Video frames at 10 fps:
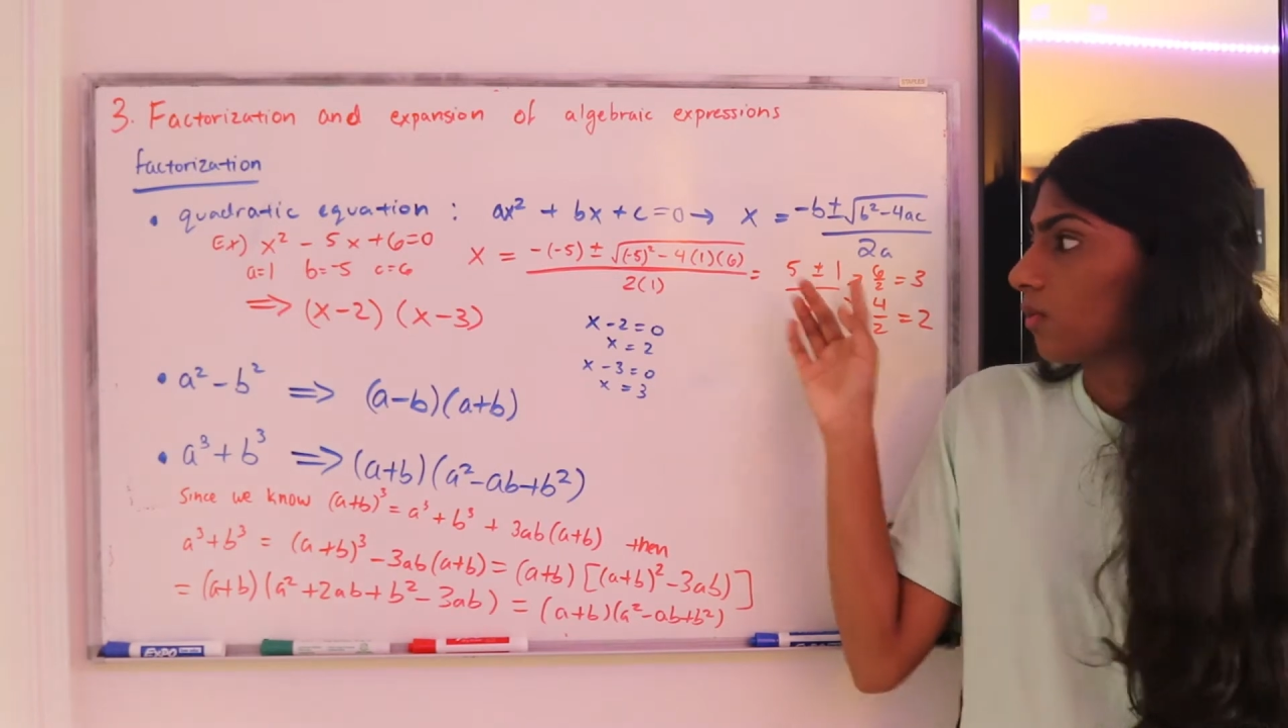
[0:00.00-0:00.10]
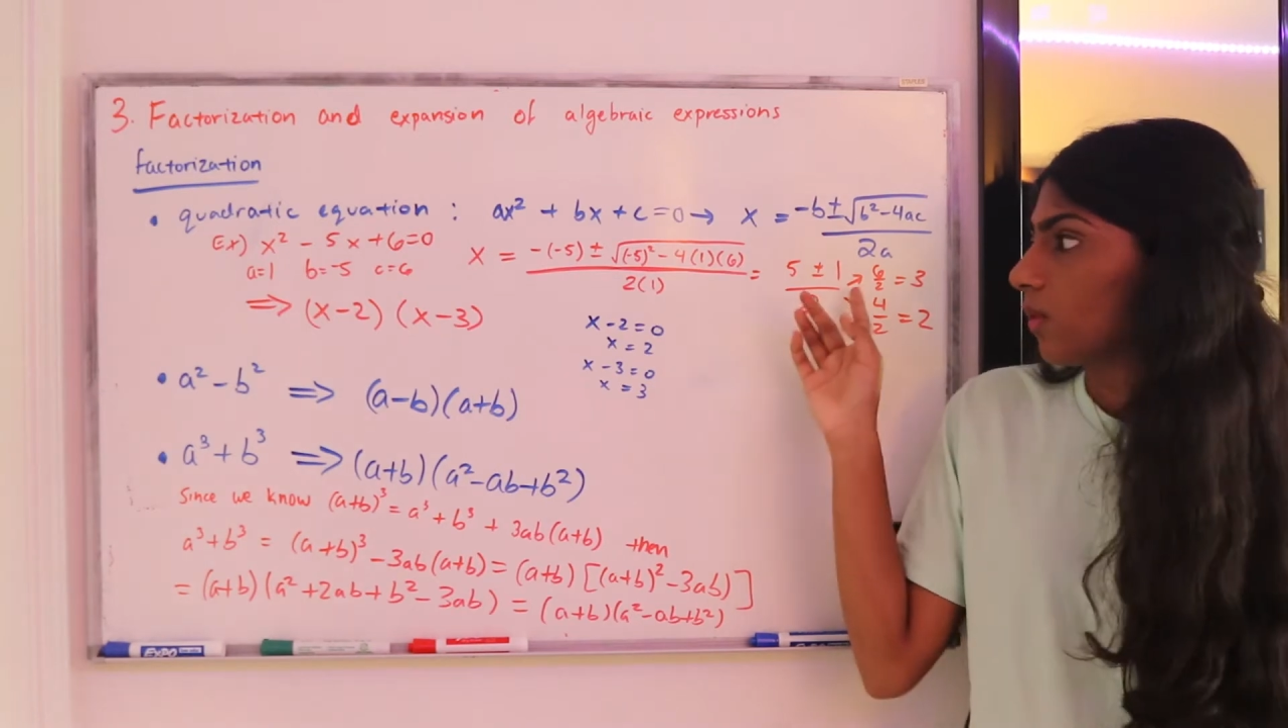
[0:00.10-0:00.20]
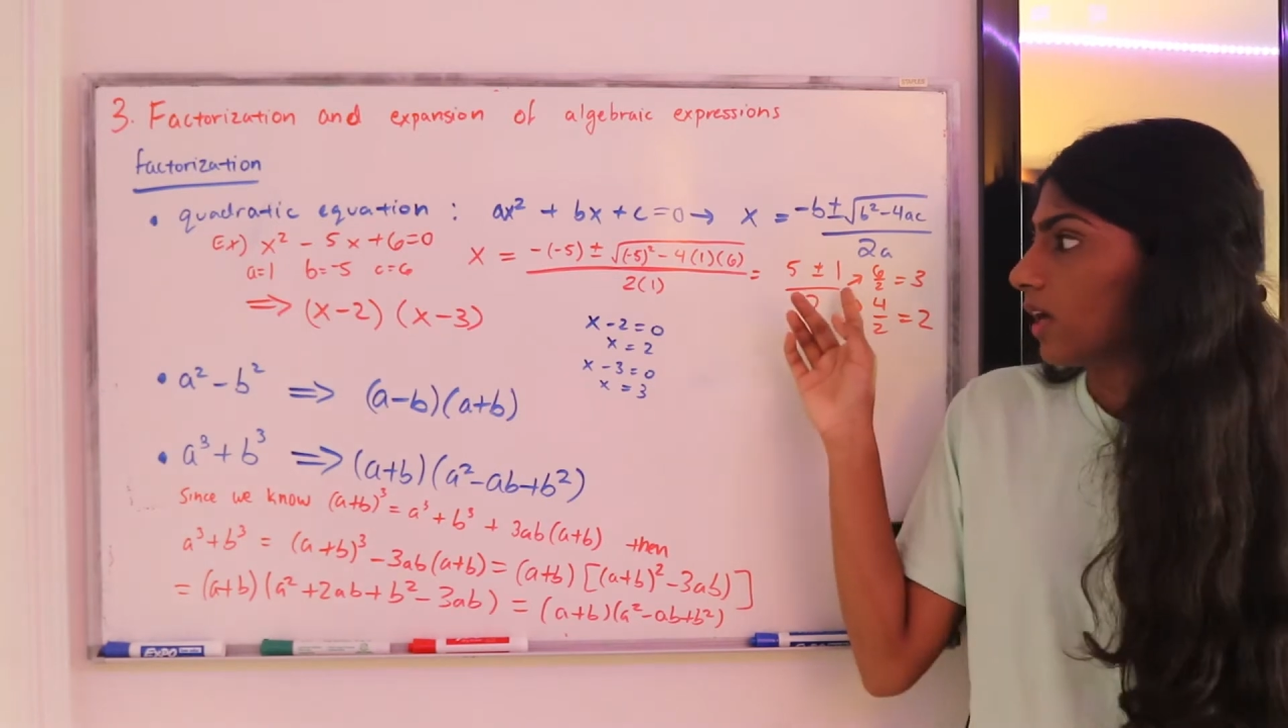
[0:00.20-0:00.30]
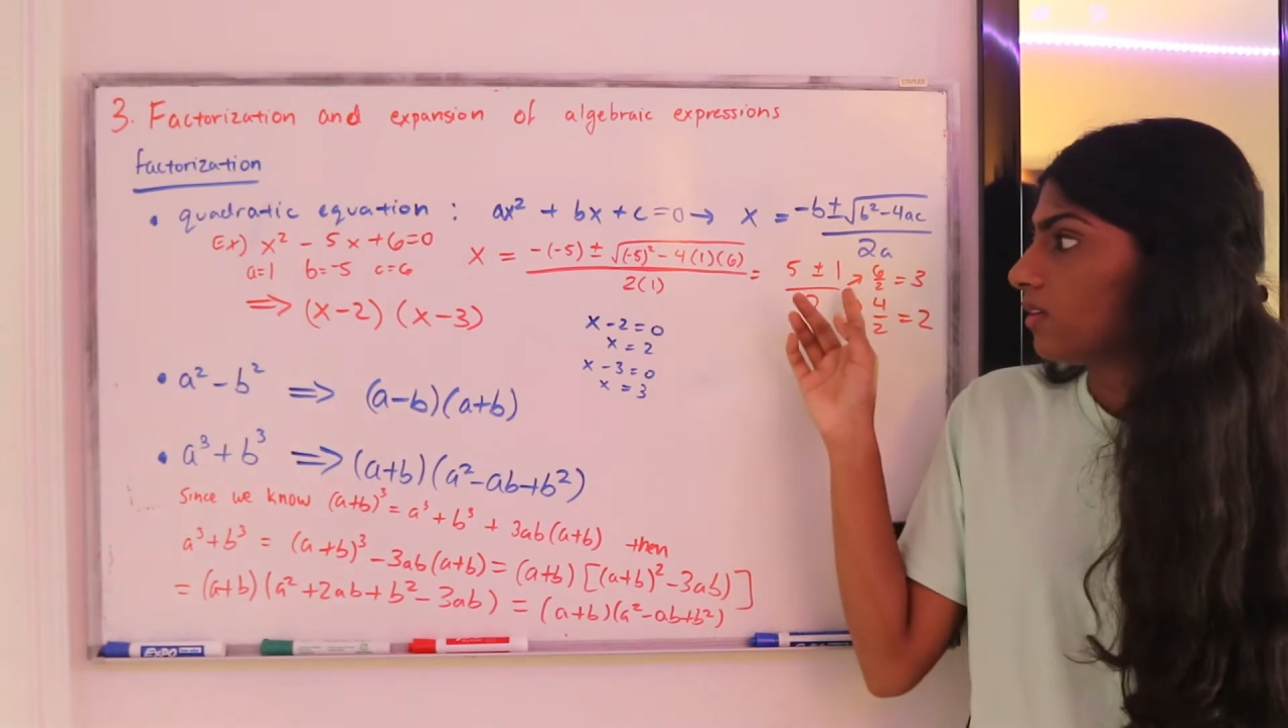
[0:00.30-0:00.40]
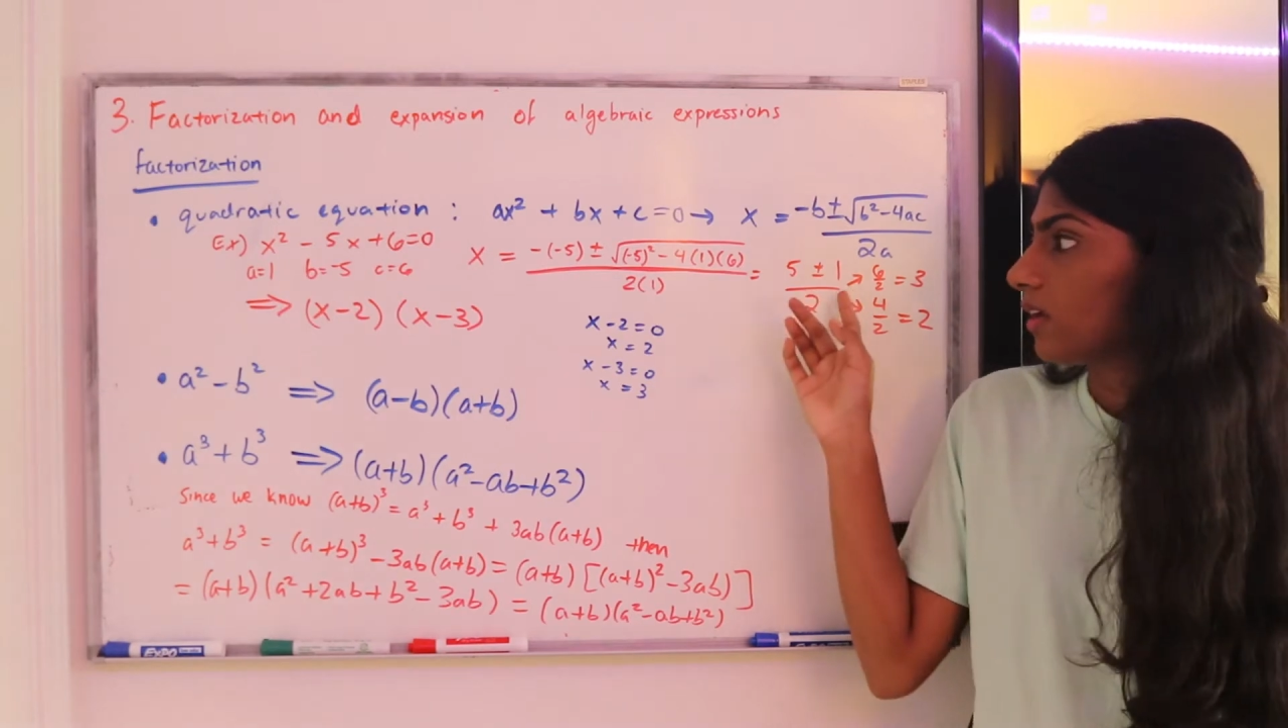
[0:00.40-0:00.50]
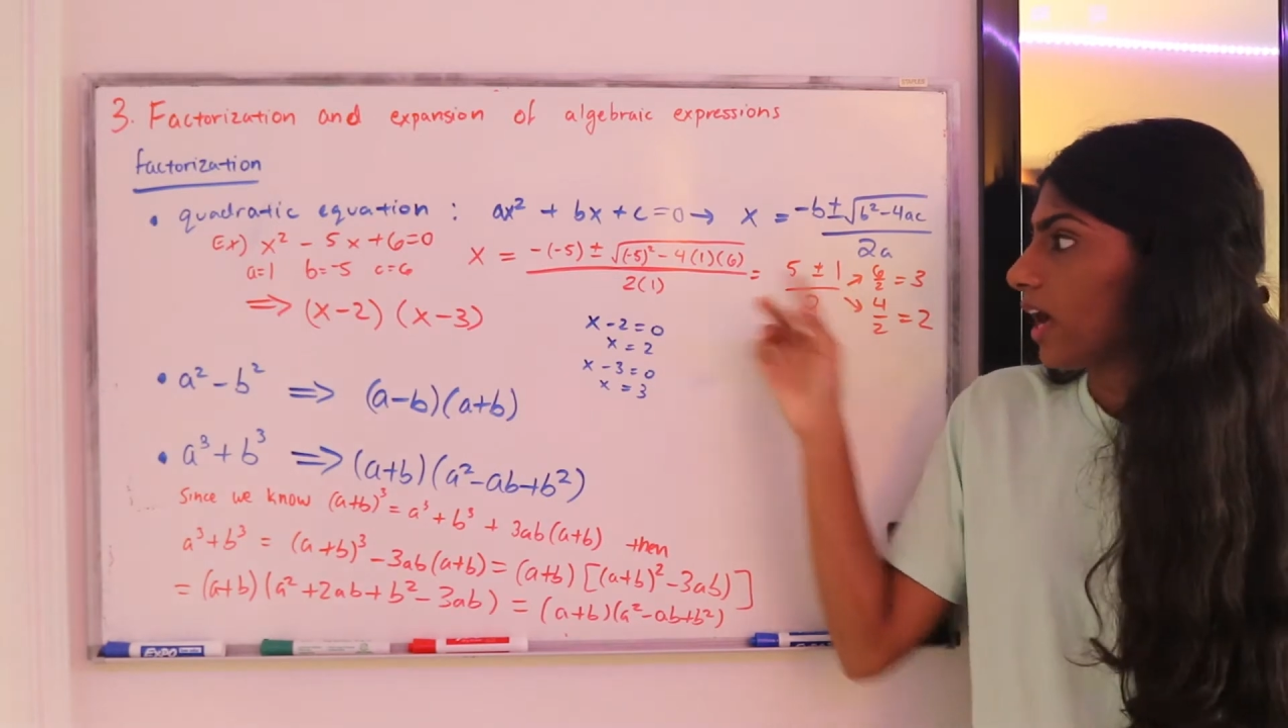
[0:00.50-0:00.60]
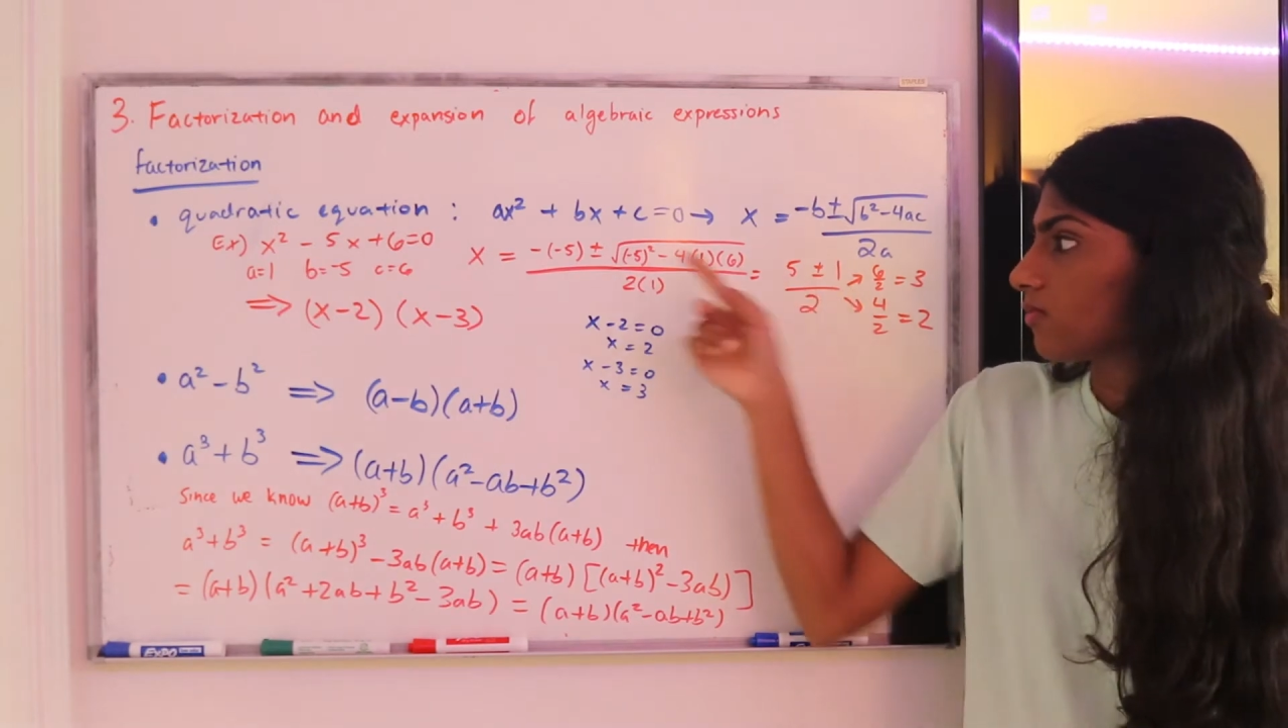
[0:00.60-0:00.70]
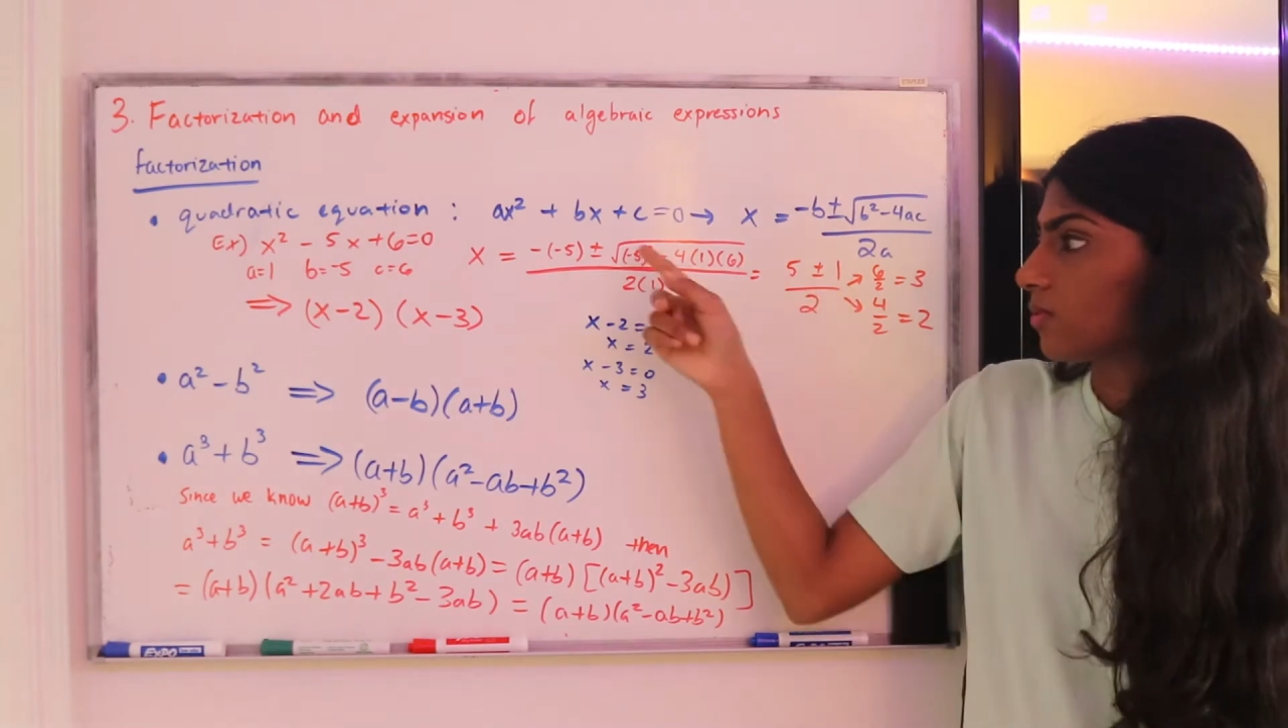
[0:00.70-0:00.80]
1 after